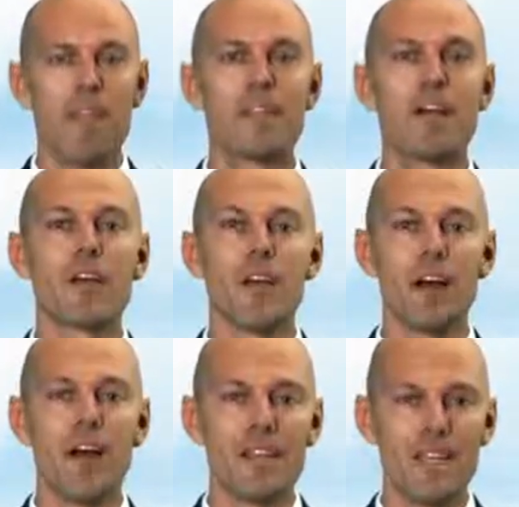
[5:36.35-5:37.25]
it is a
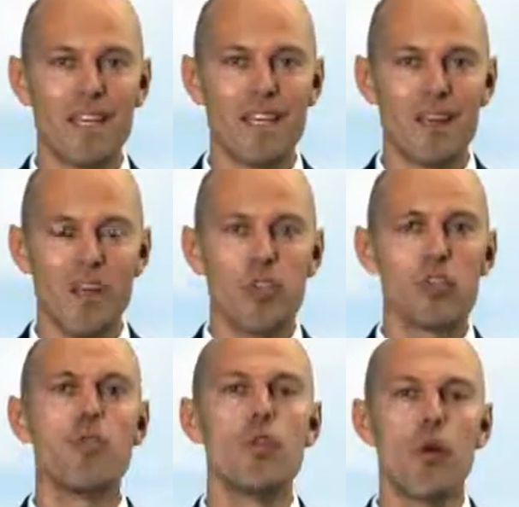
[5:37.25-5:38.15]
good idea
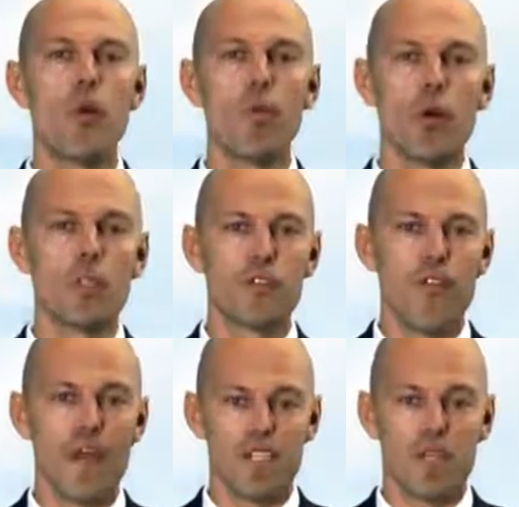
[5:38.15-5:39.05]
to know
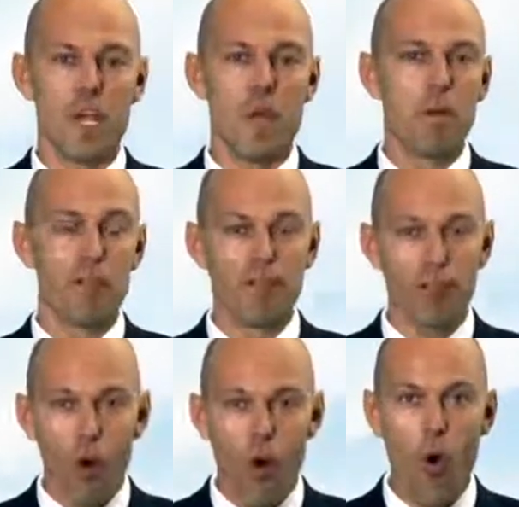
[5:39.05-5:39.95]
those facts
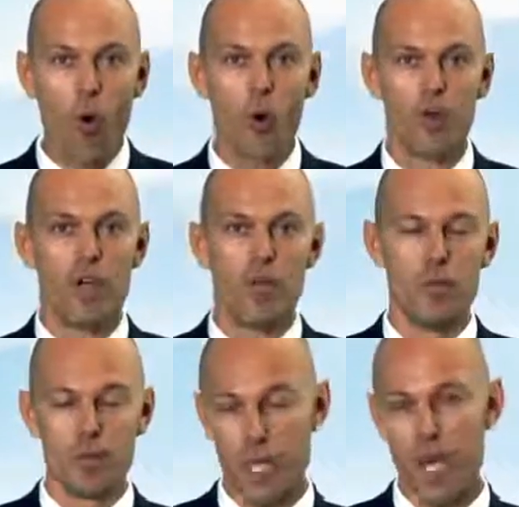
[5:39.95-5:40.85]
before
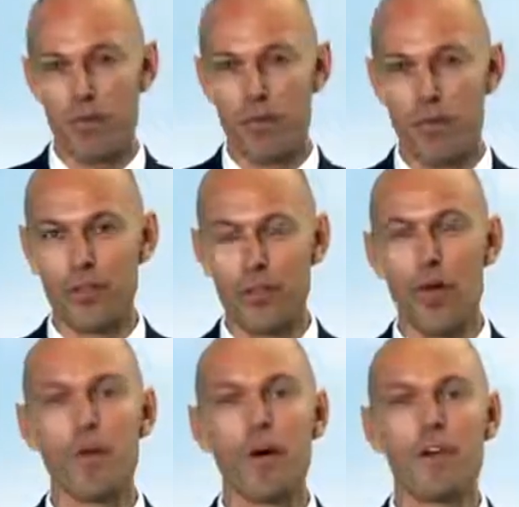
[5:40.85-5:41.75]
you start putting
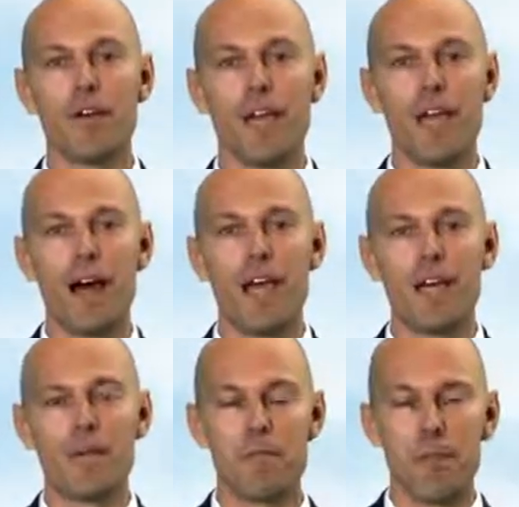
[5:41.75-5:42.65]
your money on the
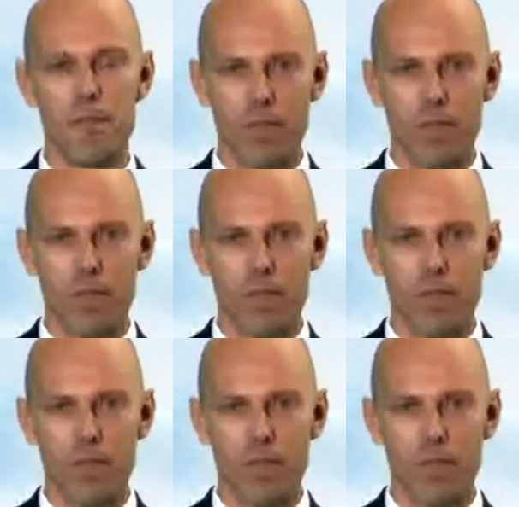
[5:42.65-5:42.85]
line.